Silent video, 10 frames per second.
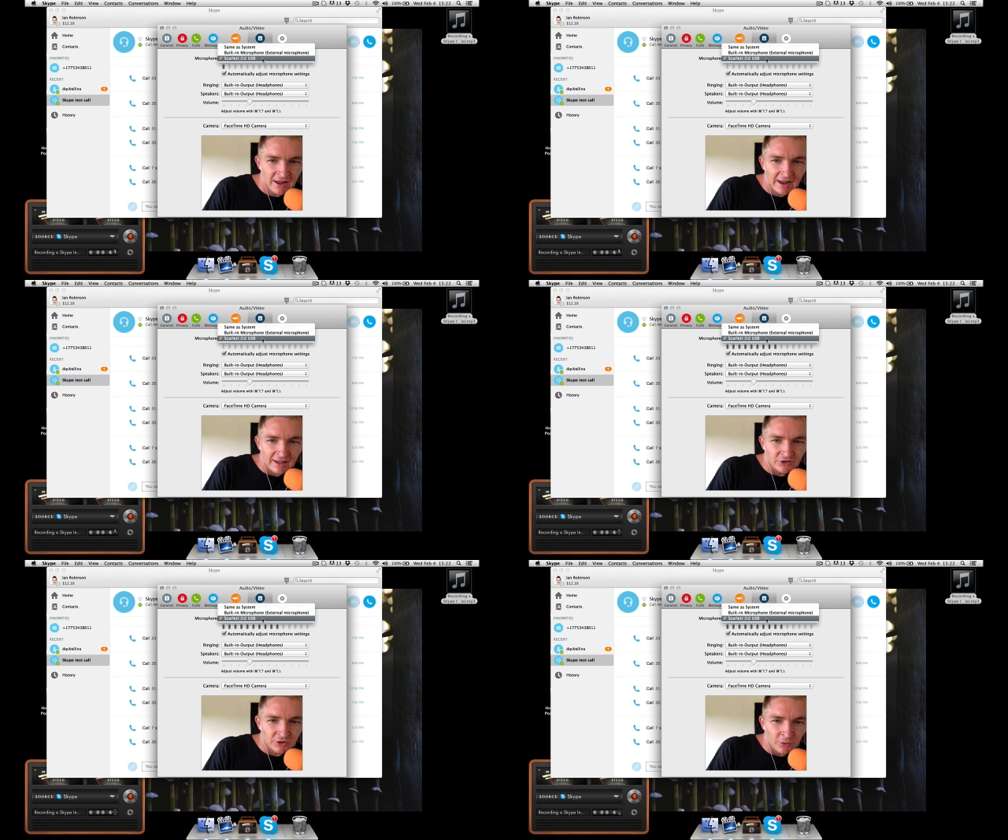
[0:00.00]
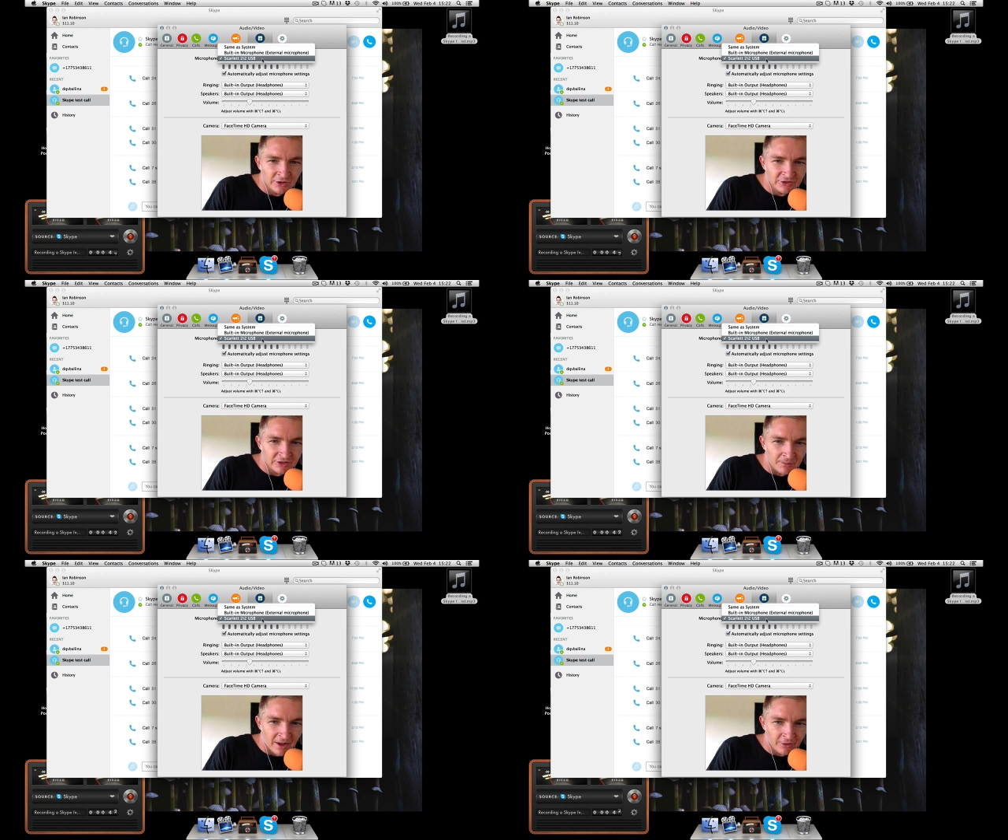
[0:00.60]
And so you want to set the
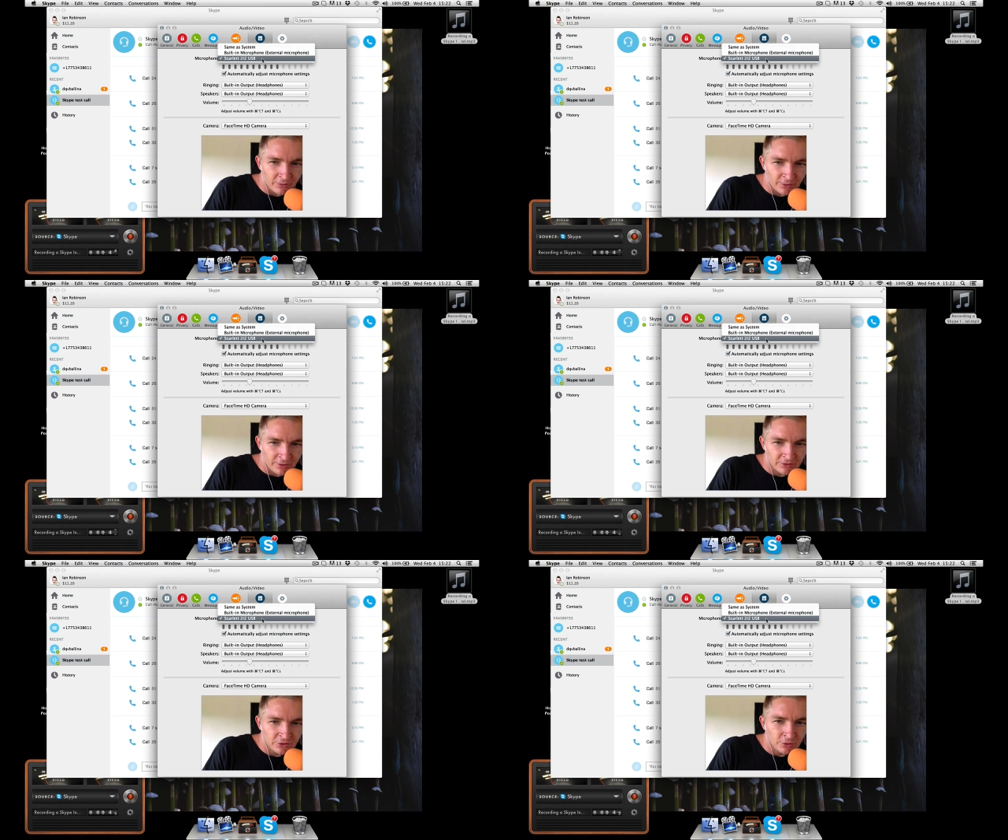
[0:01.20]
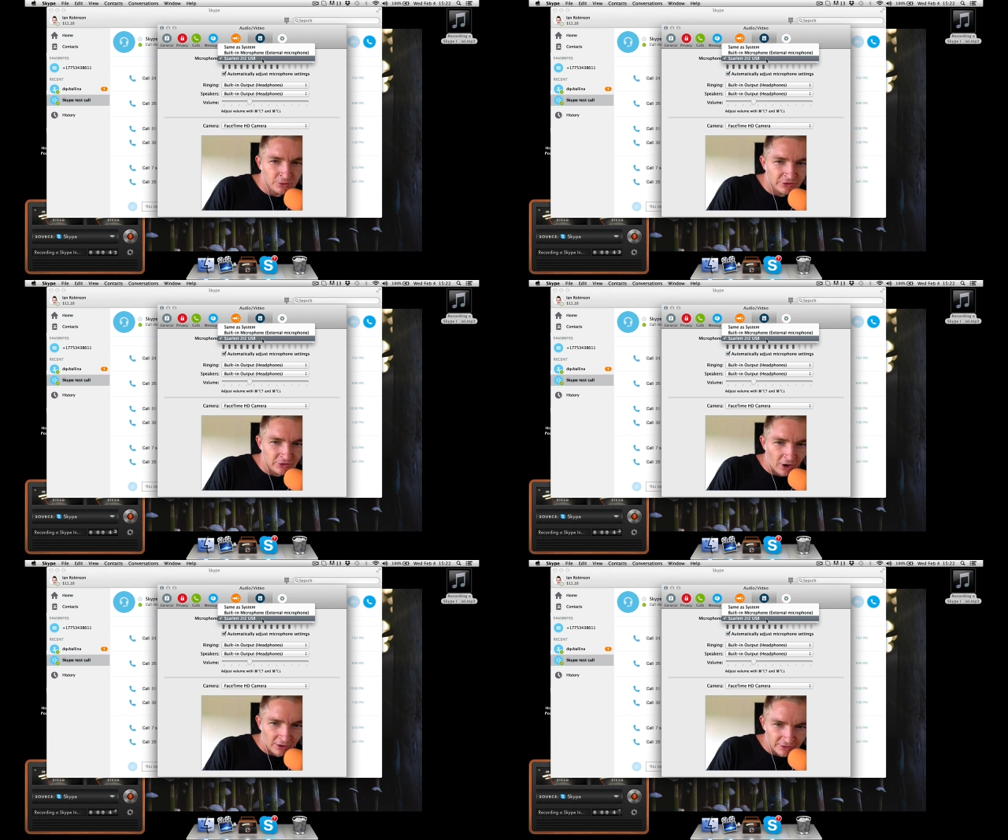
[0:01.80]
microphone to
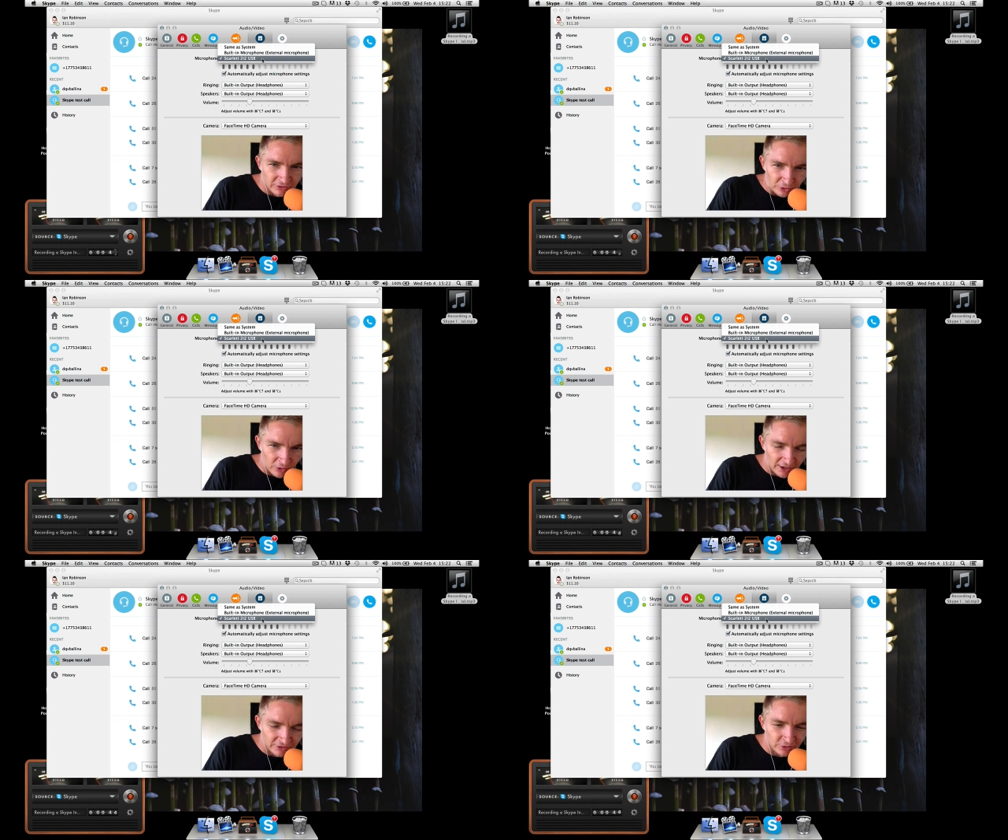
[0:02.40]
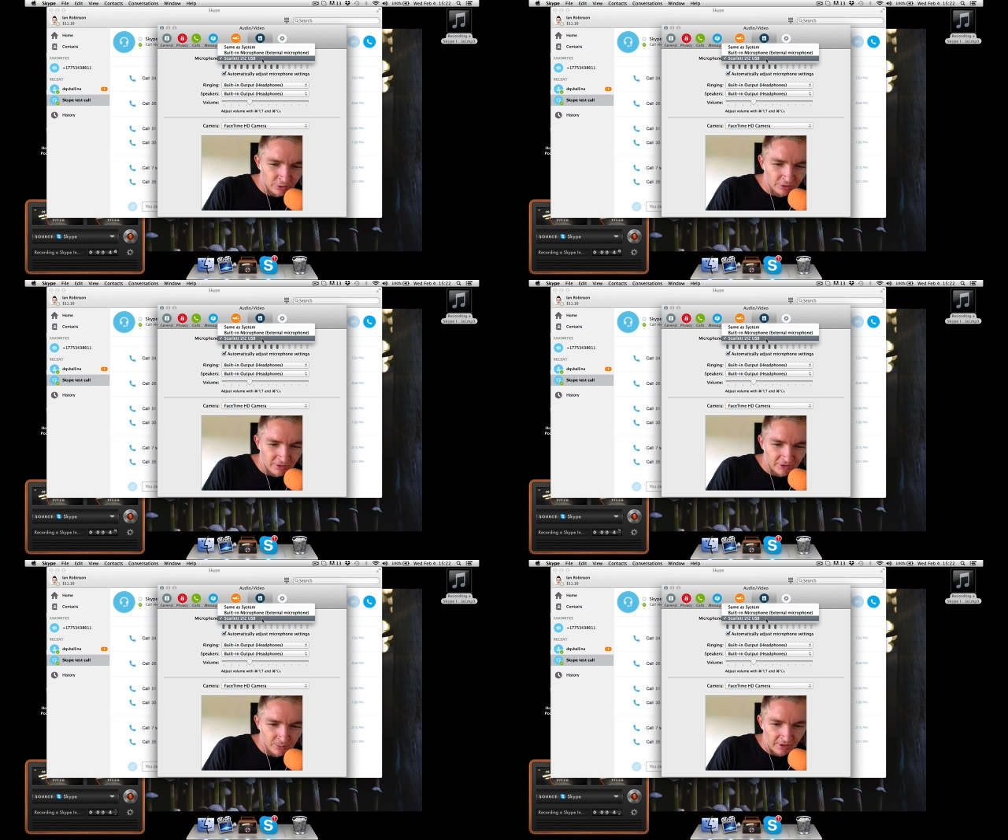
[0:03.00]
Scarlett 2i2
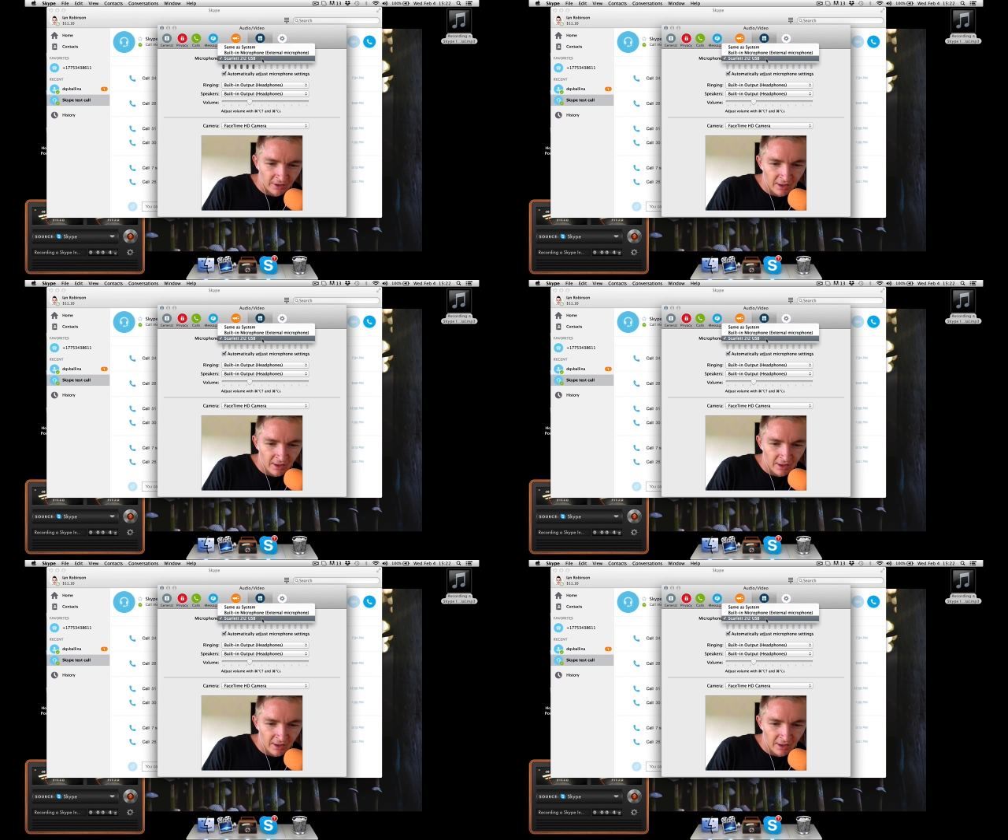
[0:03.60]
USB.